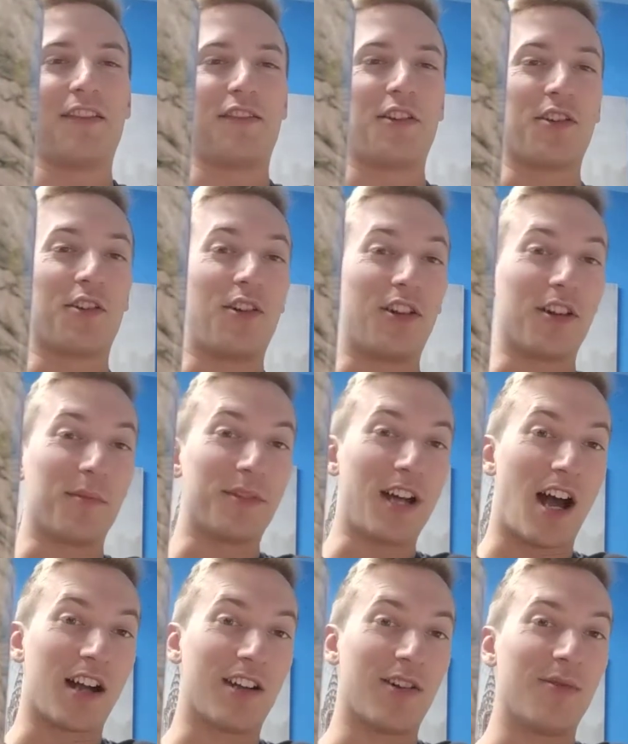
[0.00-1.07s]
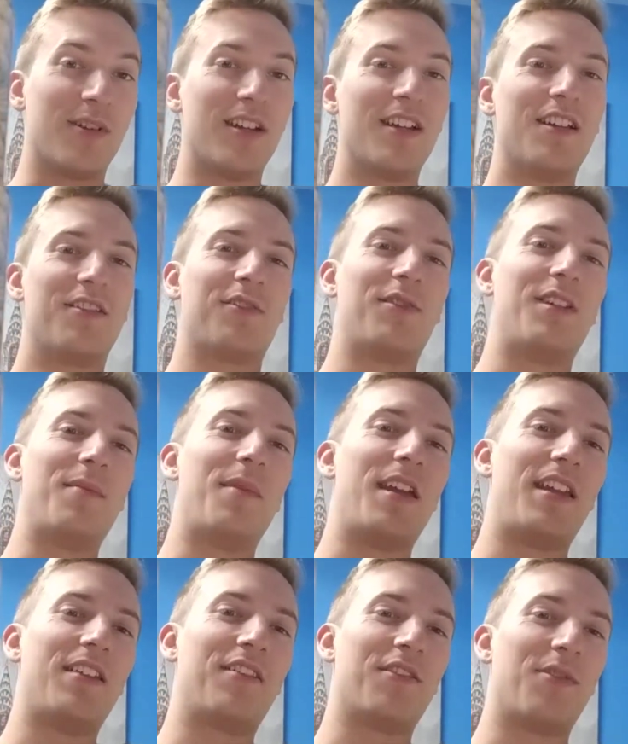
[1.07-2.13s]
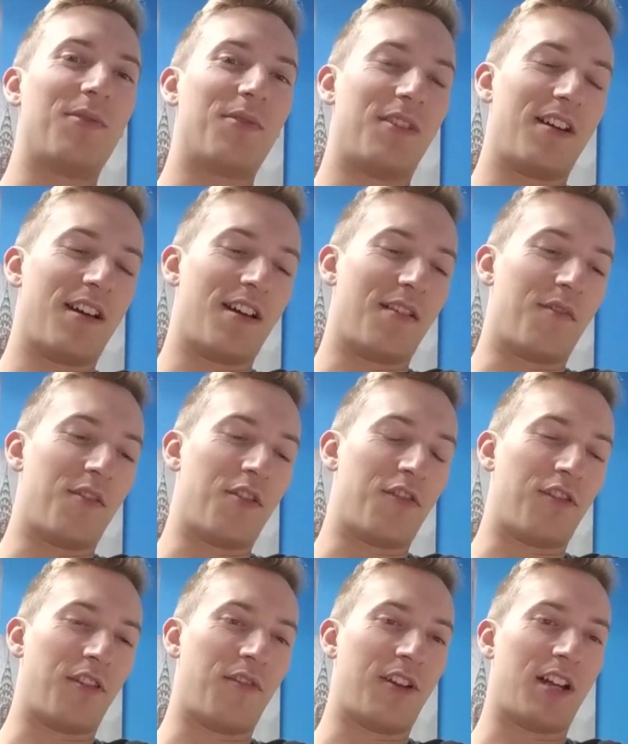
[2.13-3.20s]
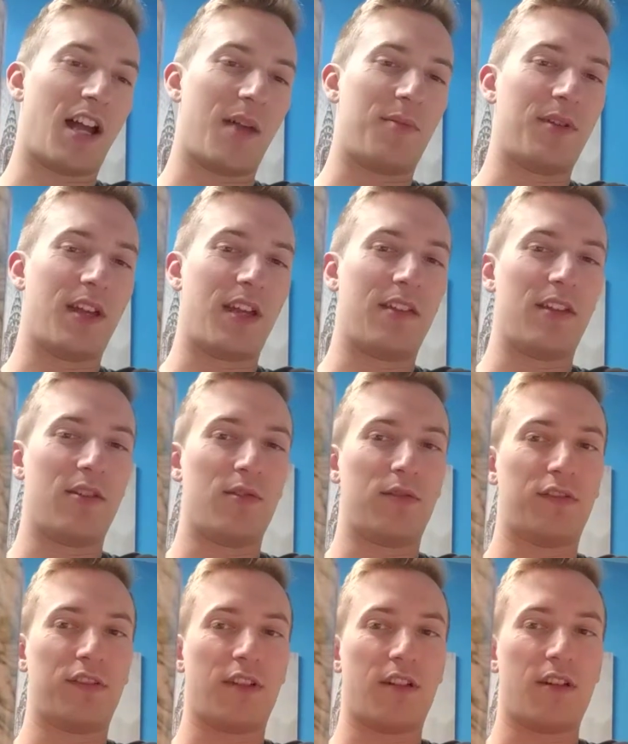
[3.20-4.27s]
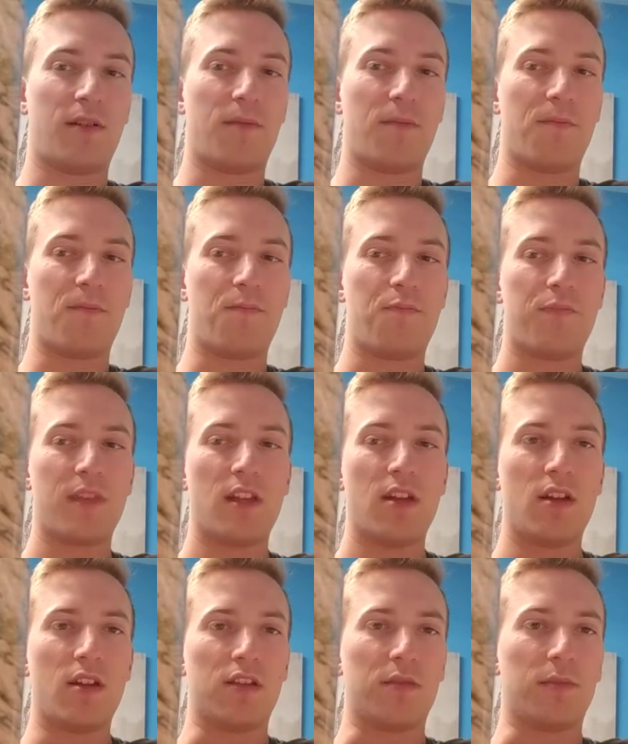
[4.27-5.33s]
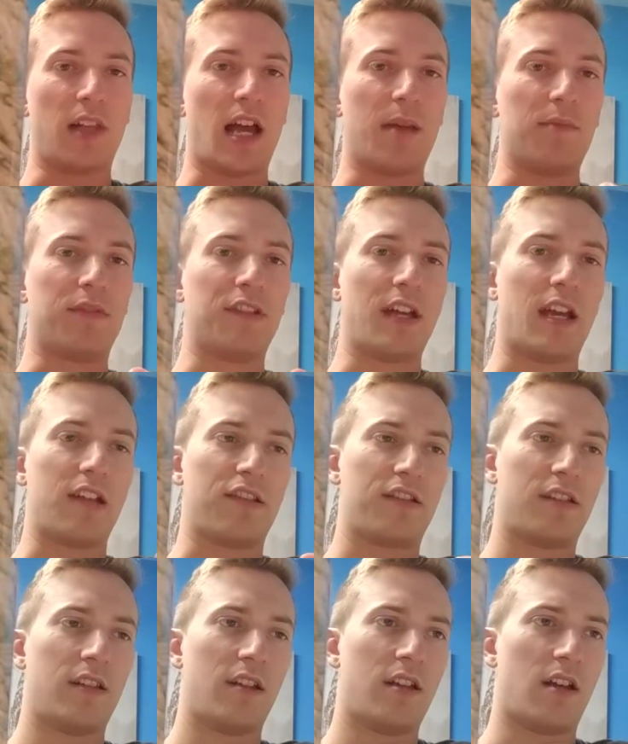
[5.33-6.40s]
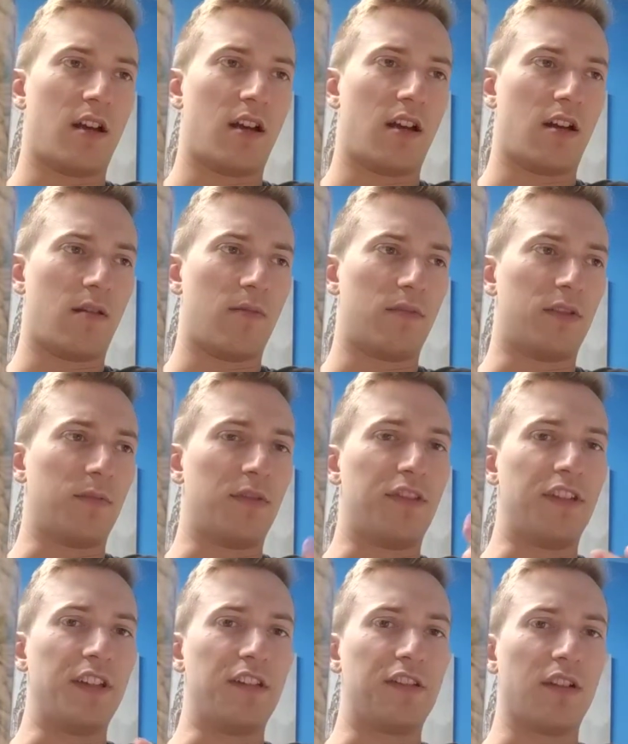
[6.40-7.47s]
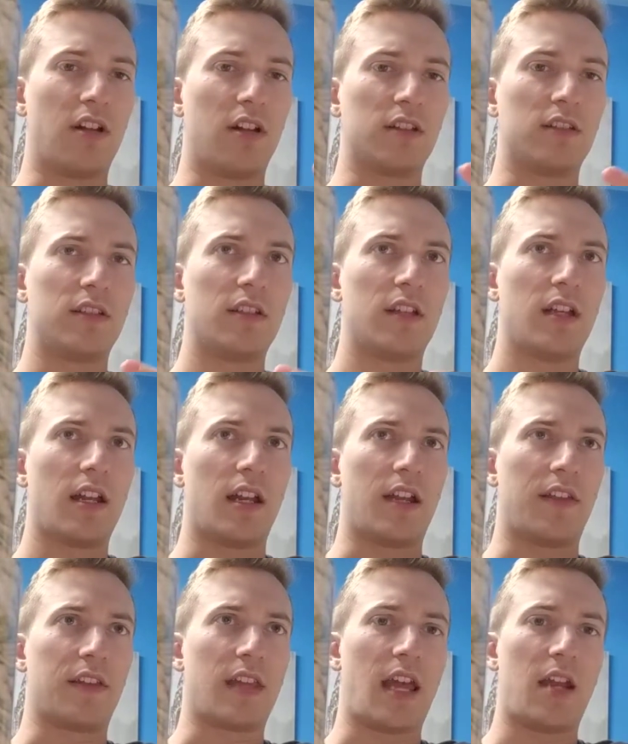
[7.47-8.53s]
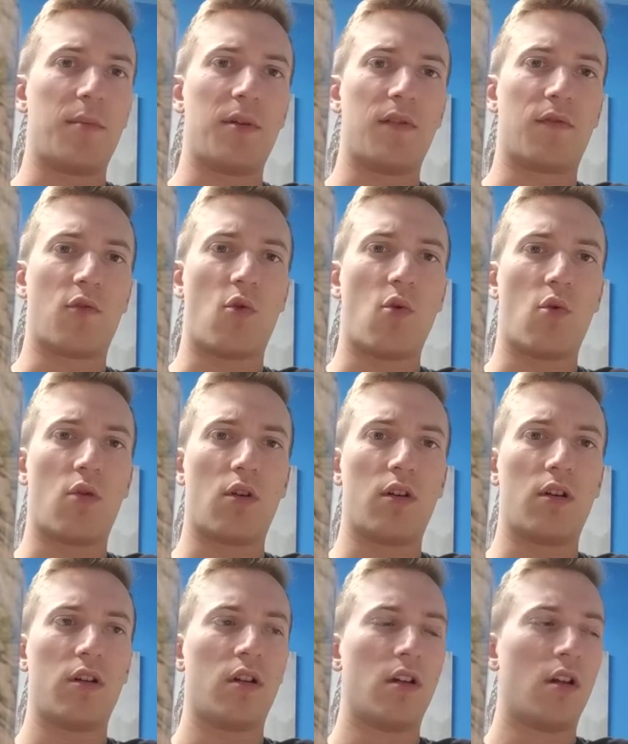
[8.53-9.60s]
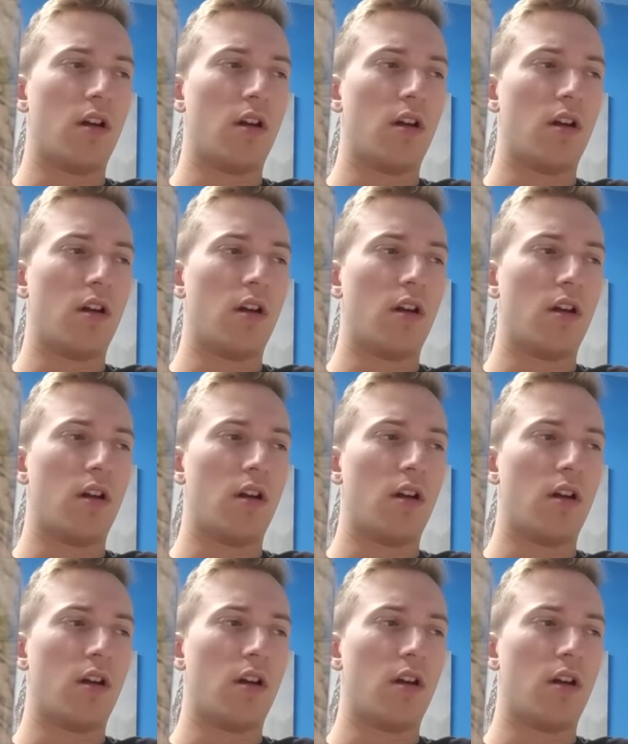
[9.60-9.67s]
started calling him Taco. So he made his own version of an IPA. They use some lime zest, some sea salt. I think they had a bit of corn